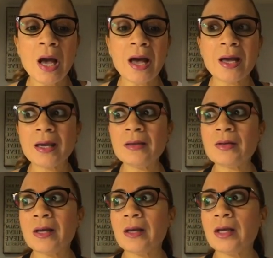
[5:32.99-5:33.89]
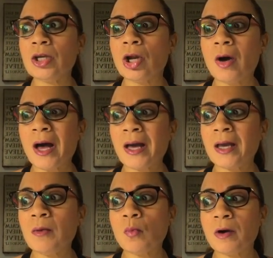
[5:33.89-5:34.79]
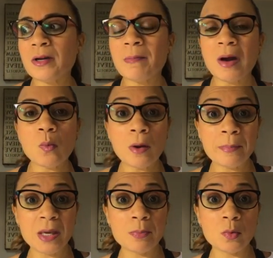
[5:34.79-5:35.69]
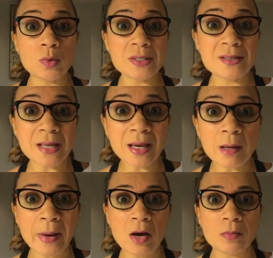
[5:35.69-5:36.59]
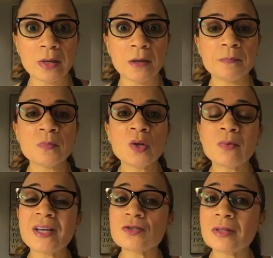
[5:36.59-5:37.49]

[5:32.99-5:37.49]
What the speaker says: I am worried about what people will say about me, right?